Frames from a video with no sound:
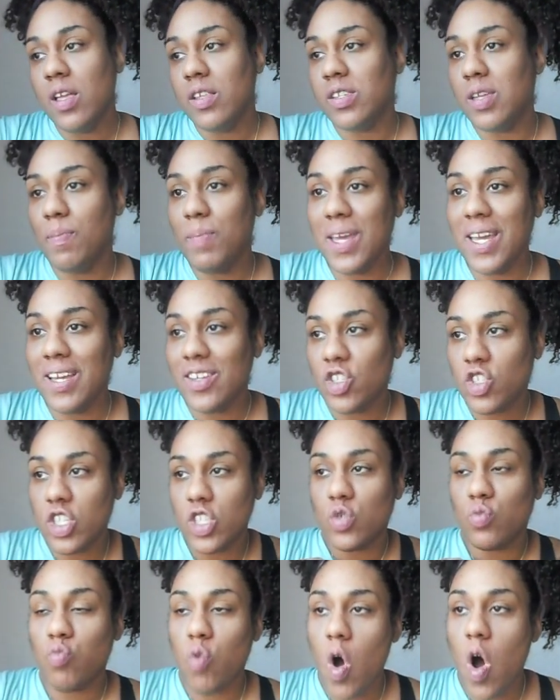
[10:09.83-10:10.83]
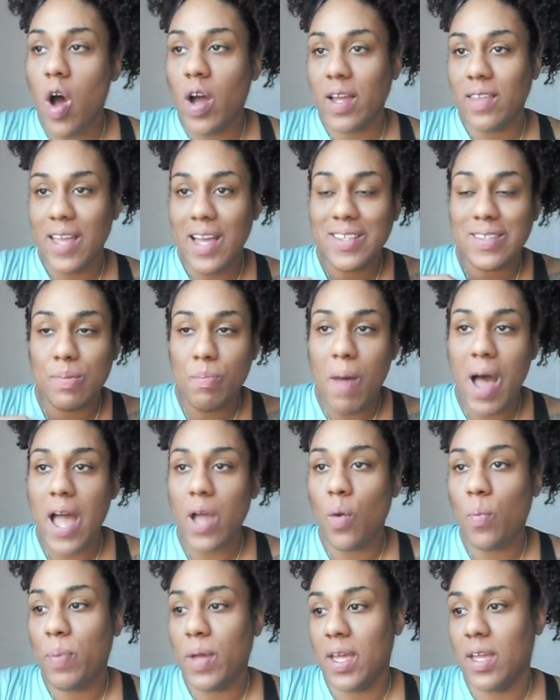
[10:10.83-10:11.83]
To me, it's just wrong, and that's my
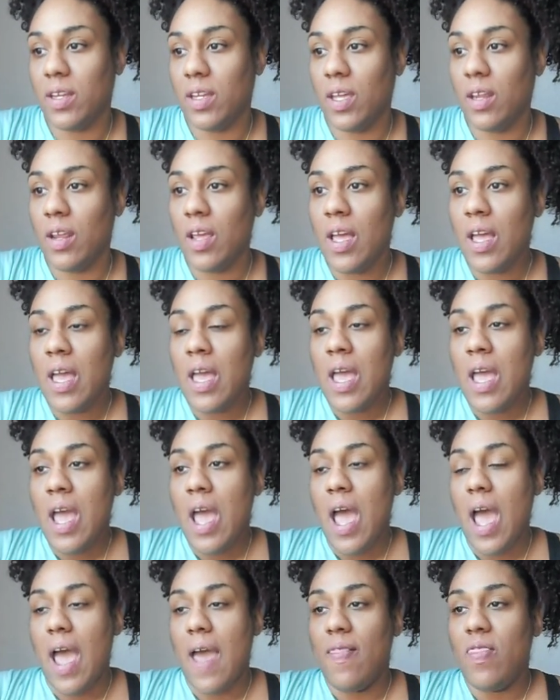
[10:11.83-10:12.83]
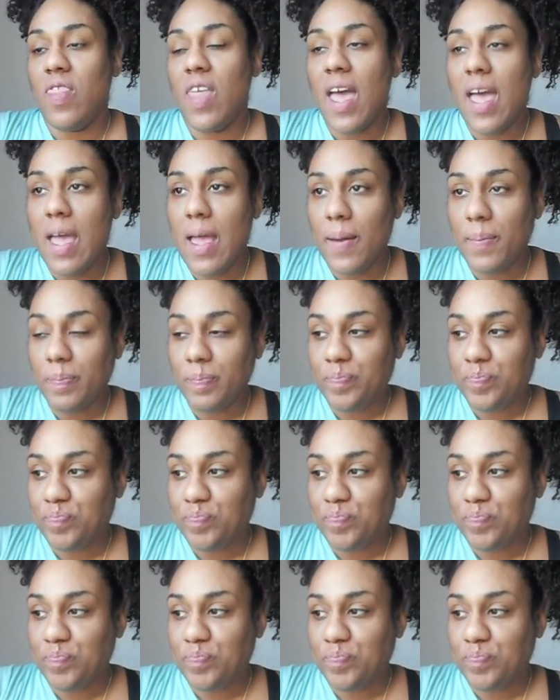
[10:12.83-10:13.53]
opinion. And then,